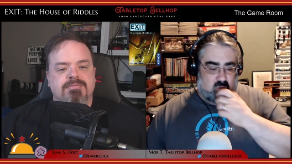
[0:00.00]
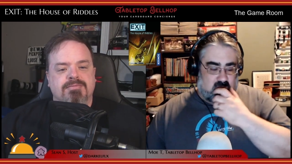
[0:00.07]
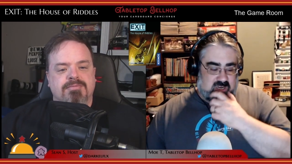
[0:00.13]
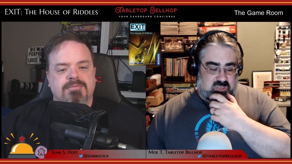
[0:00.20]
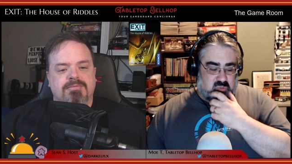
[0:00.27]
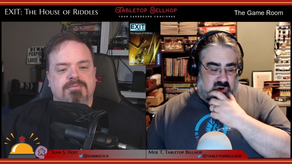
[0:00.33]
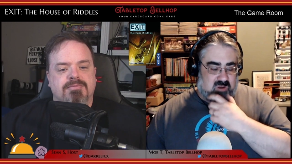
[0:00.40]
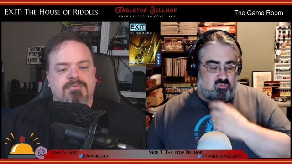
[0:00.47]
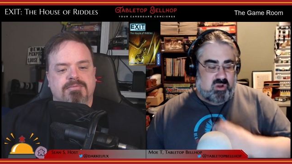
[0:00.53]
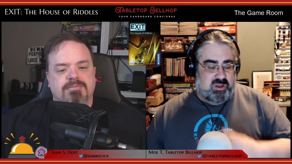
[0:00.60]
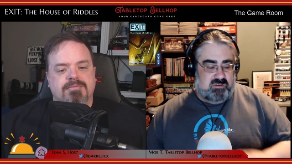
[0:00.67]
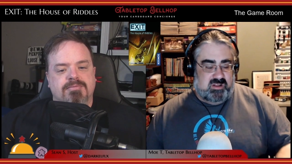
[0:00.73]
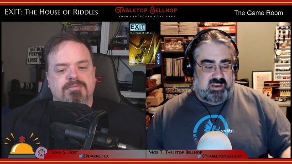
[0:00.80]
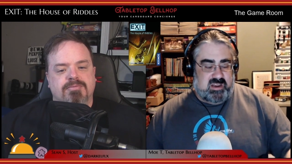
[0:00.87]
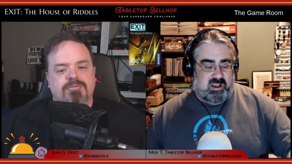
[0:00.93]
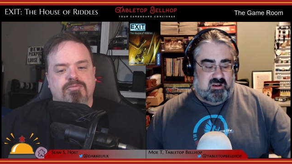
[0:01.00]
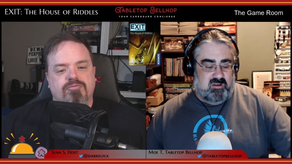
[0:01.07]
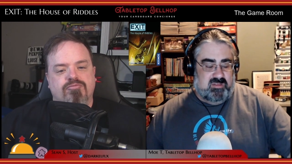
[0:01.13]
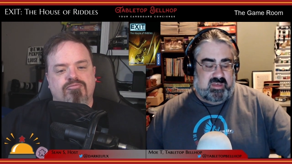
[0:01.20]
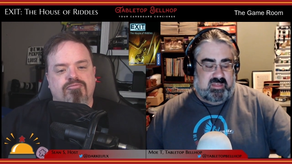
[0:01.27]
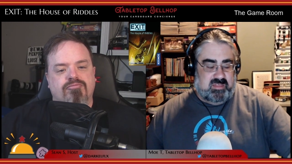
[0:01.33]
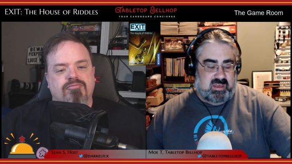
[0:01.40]
Speaker 1: there was one riddle in here
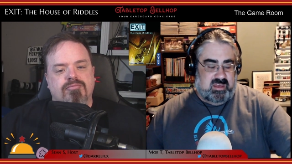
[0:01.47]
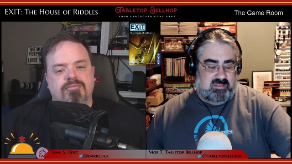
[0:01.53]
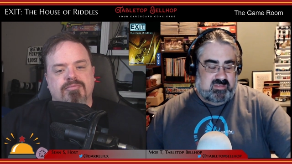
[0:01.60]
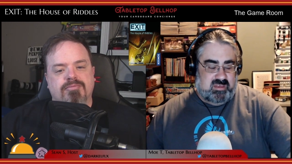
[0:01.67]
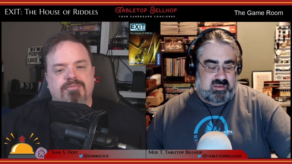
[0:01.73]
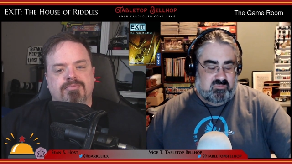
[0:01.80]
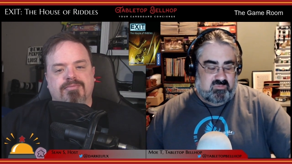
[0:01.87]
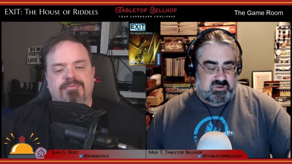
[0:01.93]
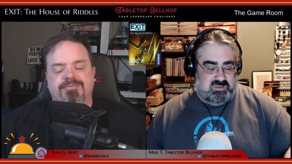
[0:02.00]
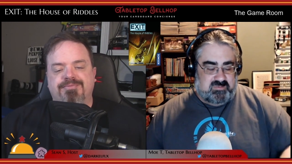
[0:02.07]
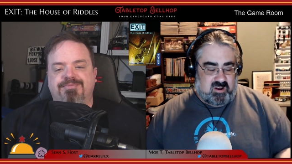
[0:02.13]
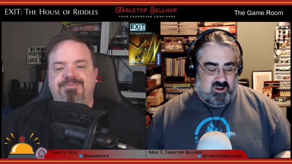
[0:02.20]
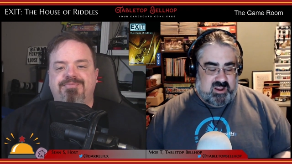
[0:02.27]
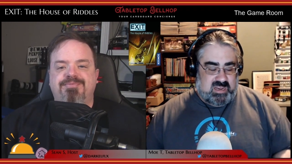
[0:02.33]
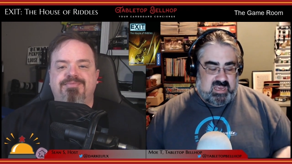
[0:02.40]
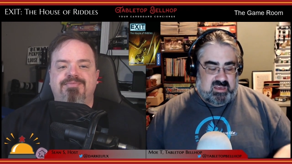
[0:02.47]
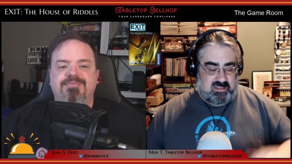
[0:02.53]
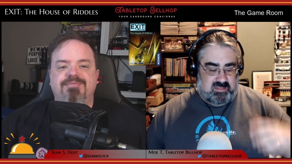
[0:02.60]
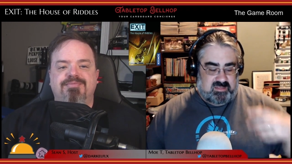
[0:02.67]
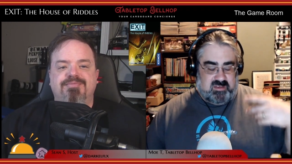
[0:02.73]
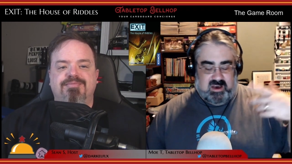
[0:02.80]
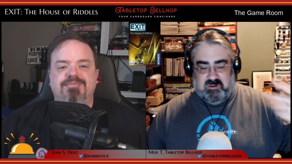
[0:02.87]
that that, that was very
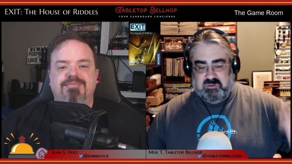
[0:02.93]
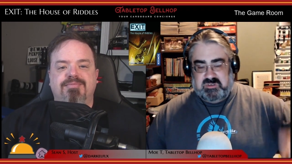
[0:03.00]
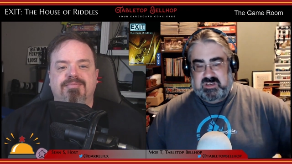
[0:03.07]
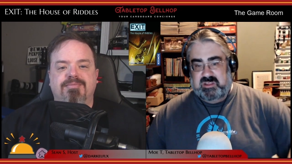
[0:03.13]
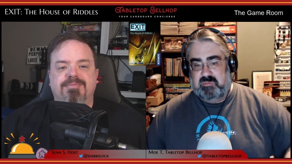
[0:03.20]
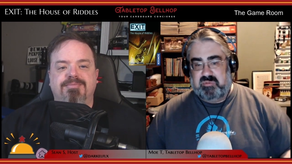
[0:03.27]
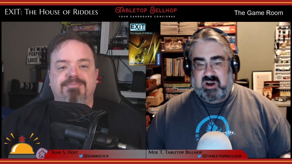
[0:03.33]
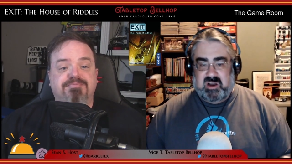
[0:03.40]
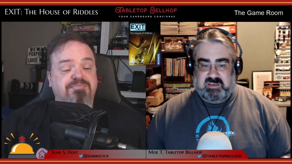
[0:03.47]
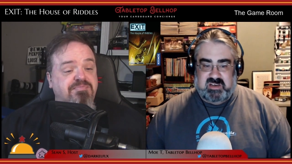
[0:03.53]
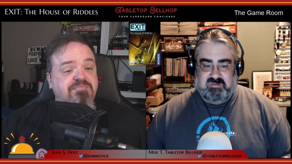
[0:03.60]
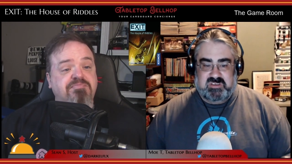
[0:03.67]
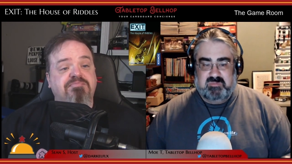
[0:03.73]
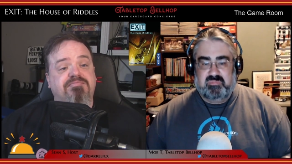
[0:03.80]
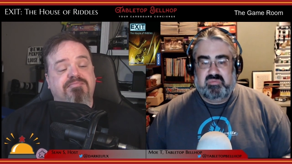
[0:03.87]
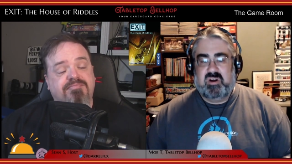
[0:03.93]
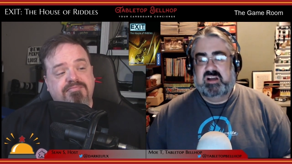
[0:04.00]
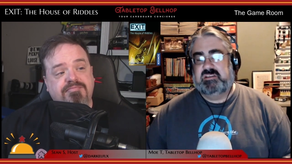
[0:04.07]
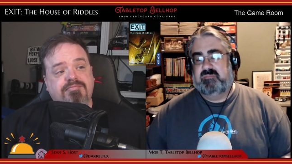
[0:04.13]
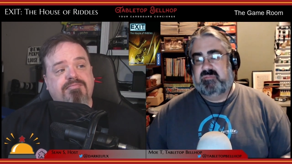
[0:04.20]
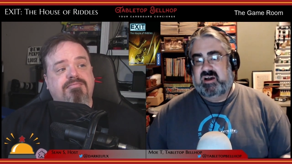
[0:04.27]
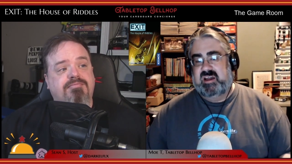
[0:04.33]
neat and thought outside the box. I was
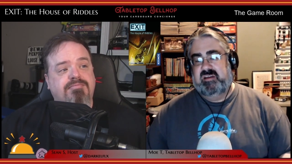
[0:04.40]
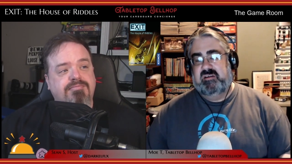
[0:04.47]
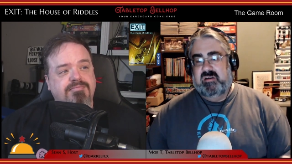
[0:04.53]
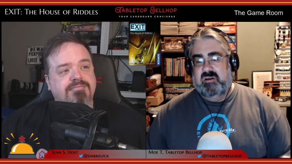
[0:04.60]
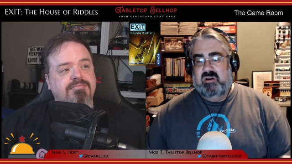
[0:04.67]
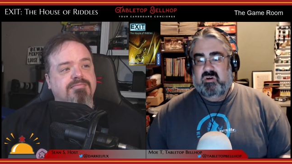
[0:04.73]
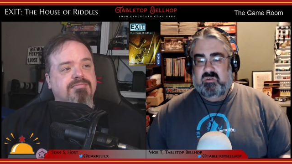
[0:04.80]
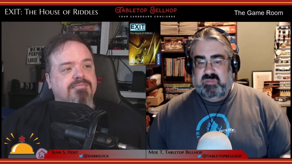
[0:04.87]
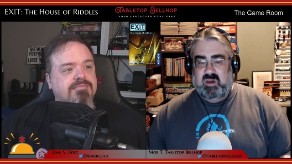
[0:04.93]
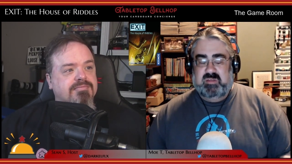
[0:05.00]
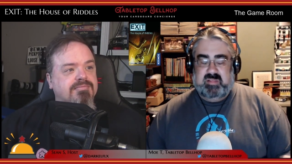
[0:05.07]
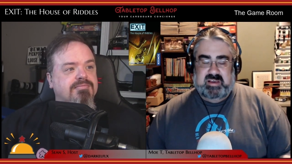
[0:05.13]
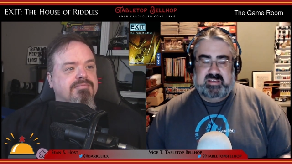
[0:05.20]
impressed by the